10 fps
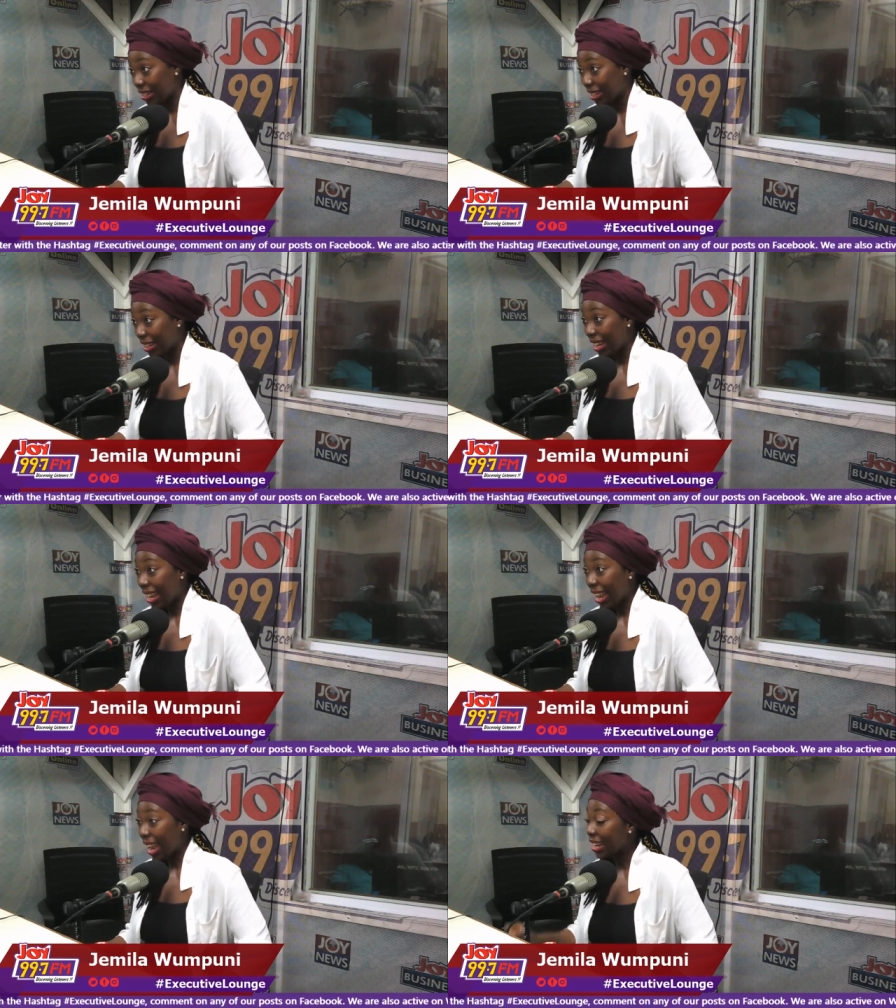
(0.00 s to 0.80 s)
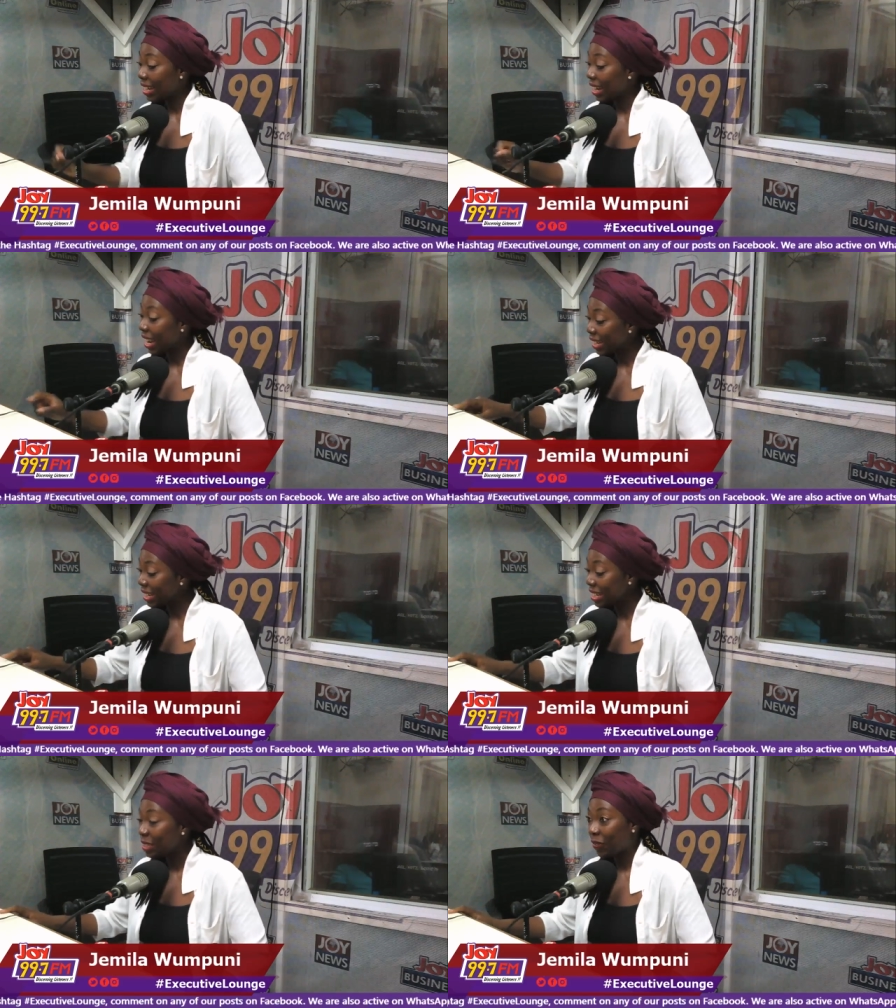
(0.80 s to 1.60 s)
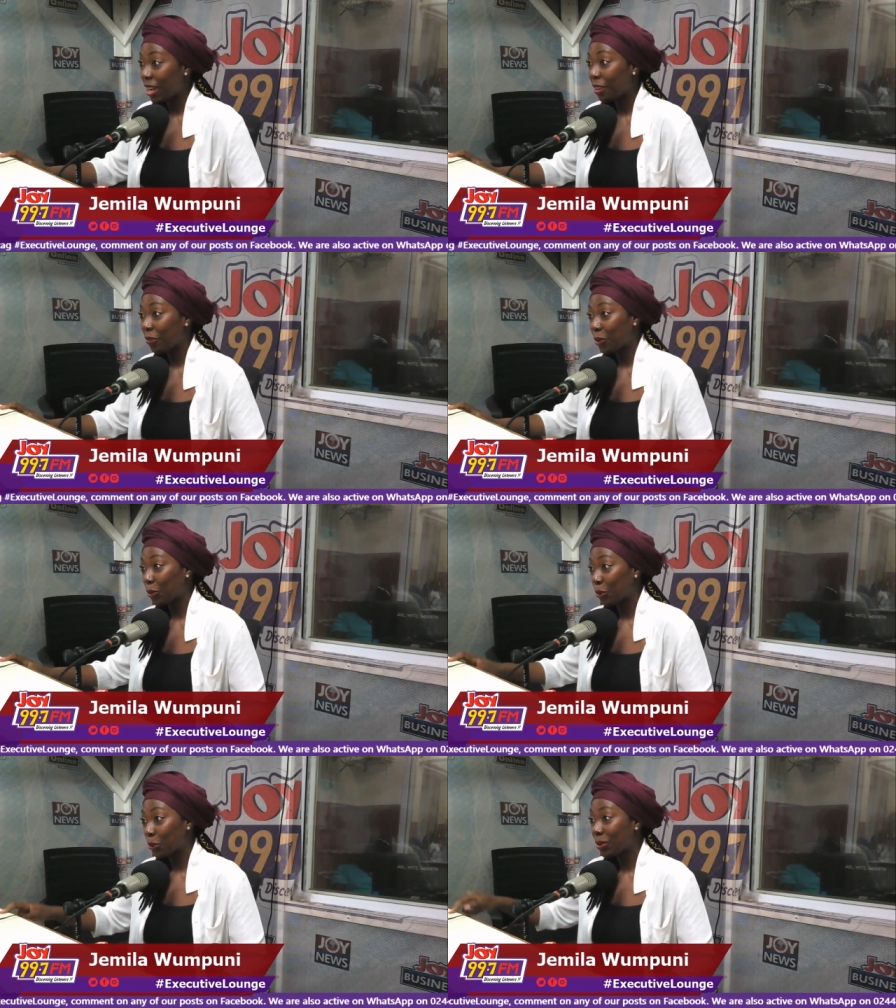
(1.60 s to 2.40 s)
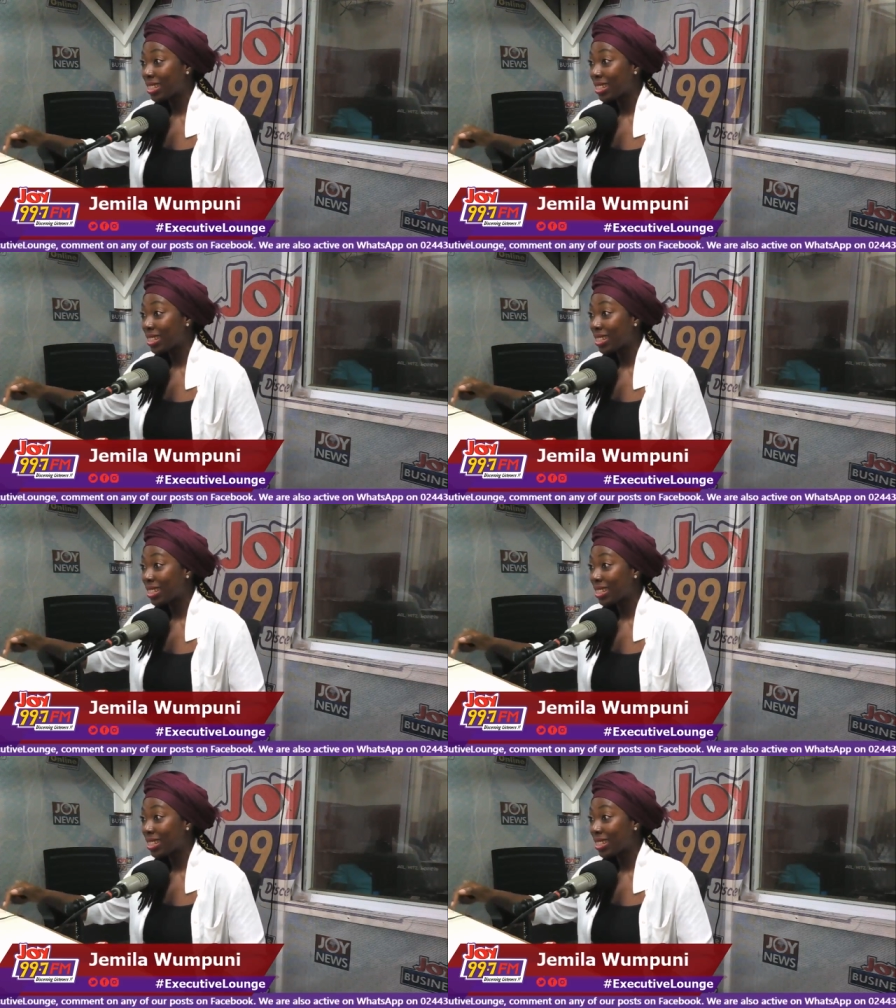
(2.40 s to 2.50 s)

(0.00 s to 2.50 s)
Wow. And they identify for you